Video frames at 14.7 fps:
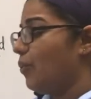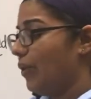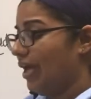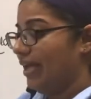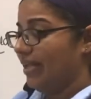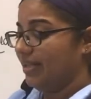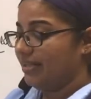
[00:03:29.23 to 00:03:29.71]

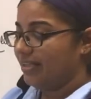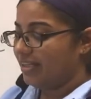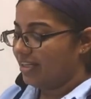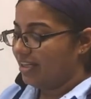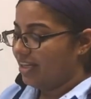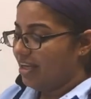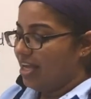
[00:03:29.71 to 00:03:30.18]
Well,
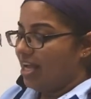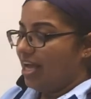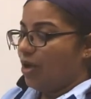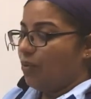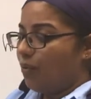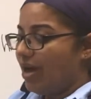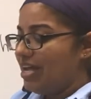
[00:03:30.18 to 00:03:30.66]

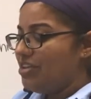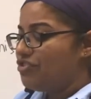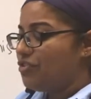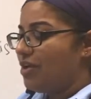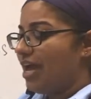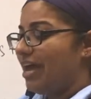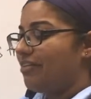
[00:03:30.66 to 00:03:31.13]

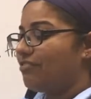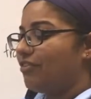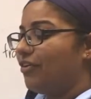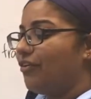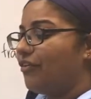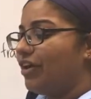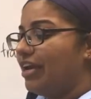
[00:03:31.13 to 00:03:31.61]
once you have
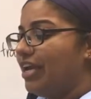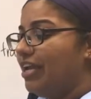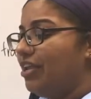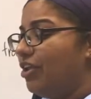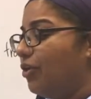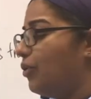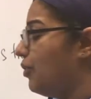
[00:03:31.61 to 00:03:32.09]
already
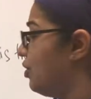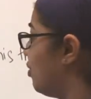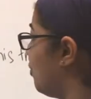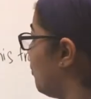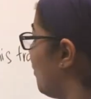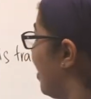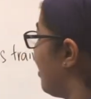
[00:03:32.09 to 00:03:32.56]
known
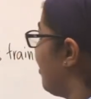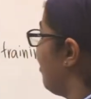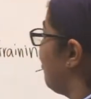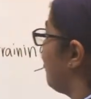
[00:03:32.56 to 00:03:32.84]
what